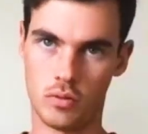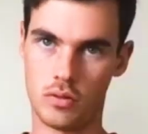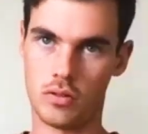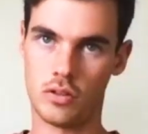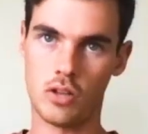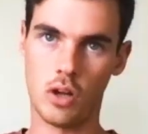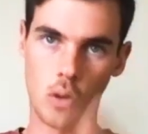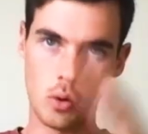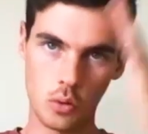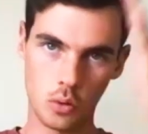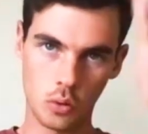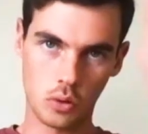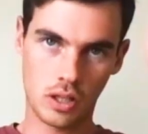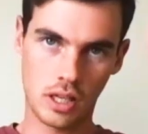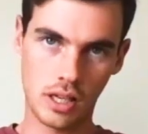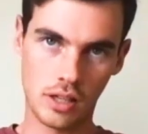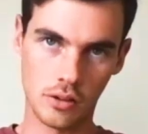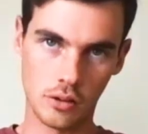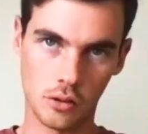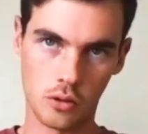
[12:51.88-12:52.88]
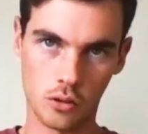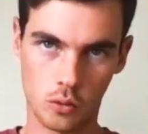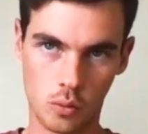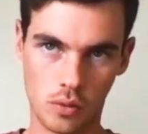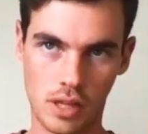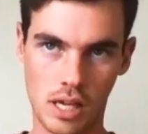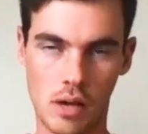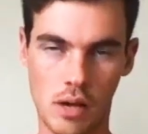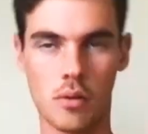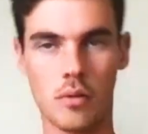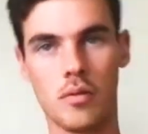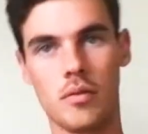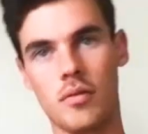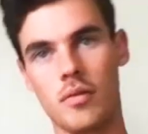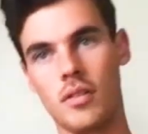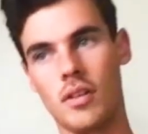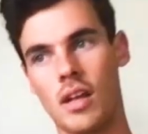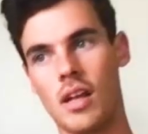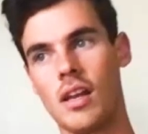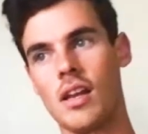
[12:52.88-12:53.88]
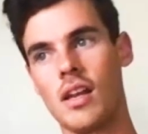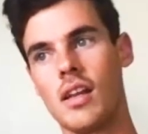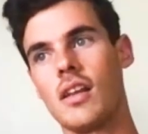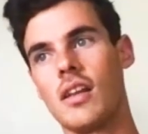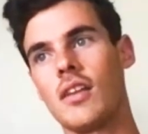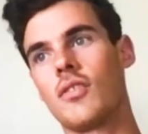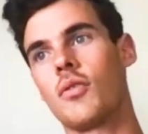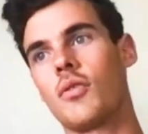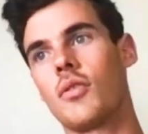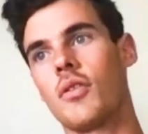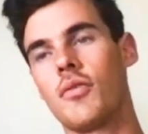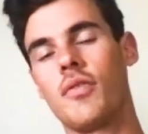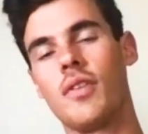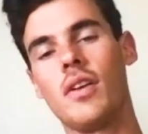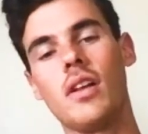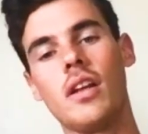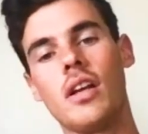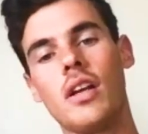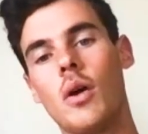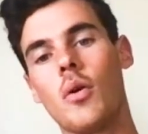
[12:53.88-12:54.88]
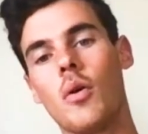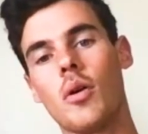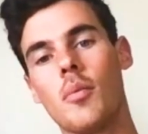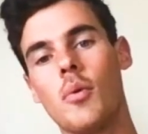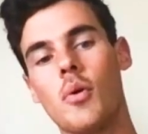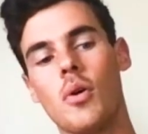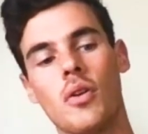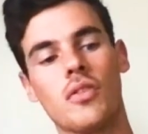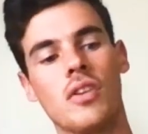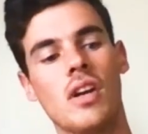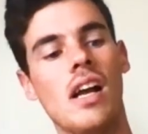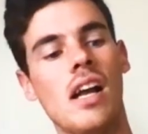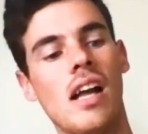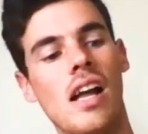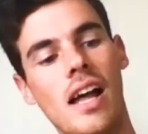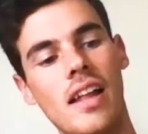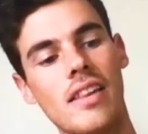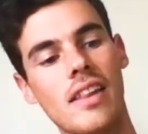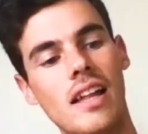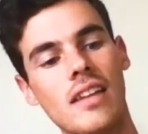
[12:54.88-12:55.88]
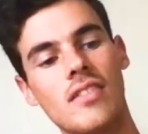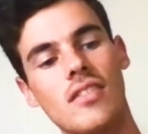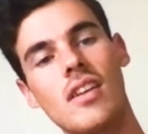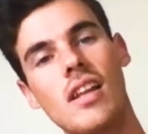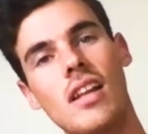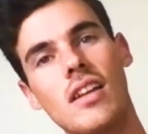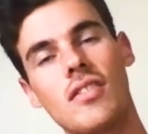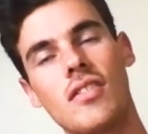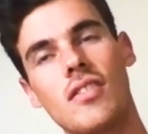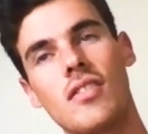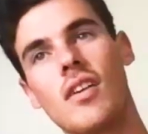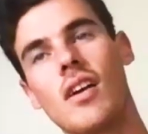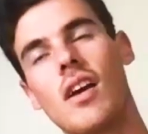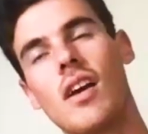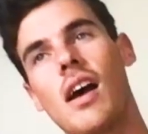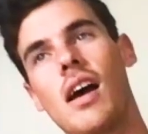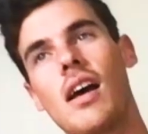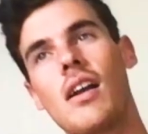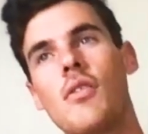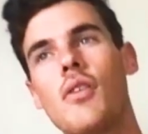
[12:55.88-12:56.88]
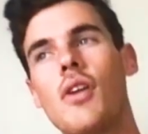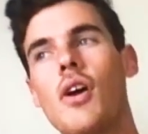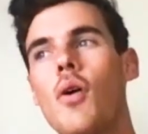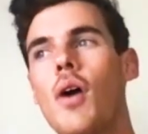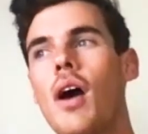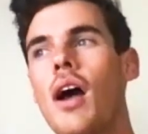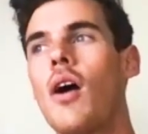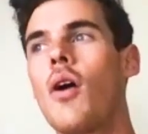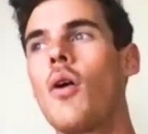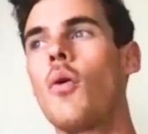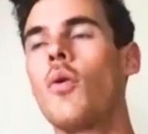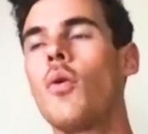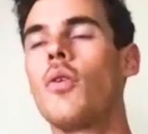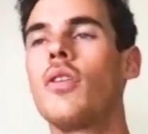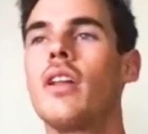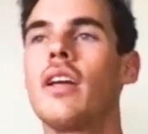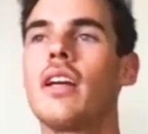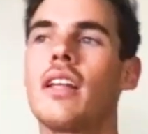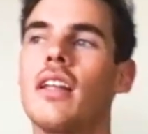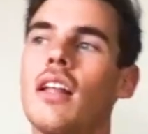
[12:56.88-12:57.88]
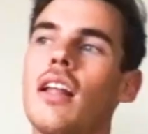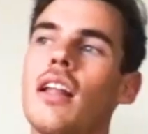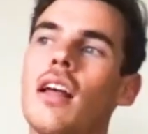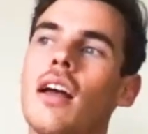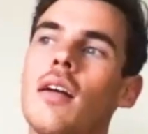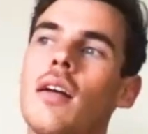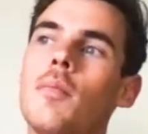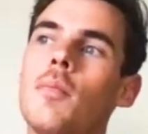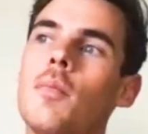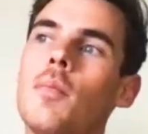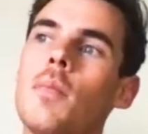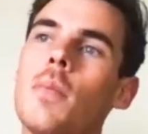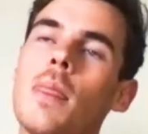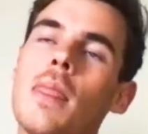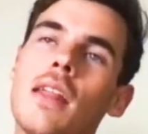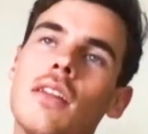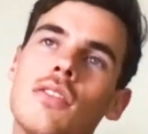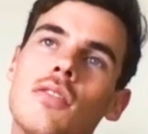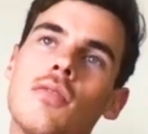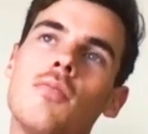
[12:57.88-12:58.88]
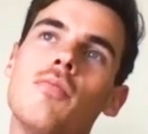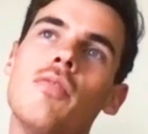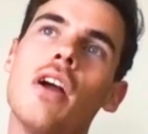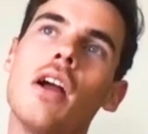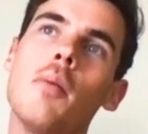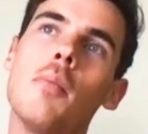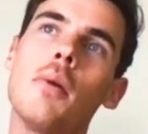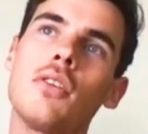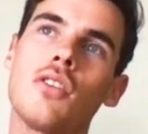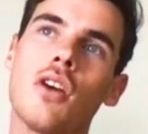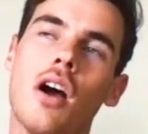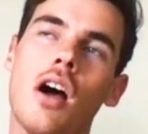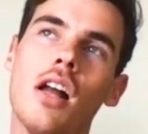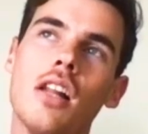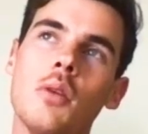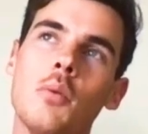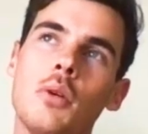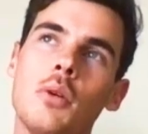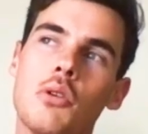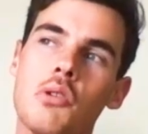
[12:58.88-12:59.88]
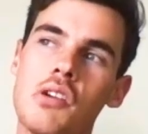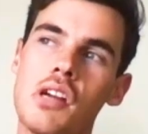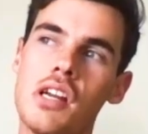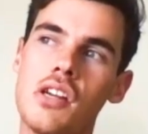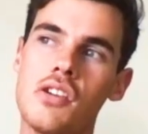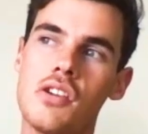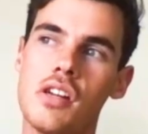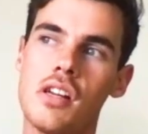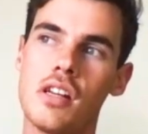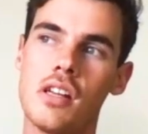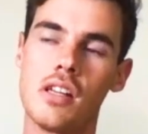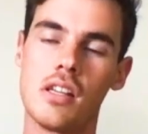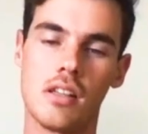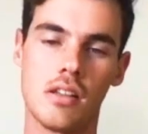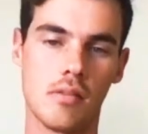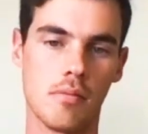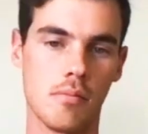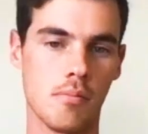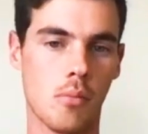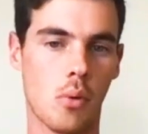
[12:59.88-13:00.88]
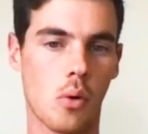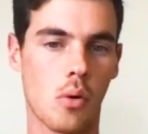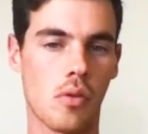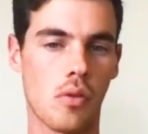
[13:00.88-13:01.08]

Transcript: total killers without any sort of feeling or remorse. That's I don't know how, like, it's very much a Hollywood creation more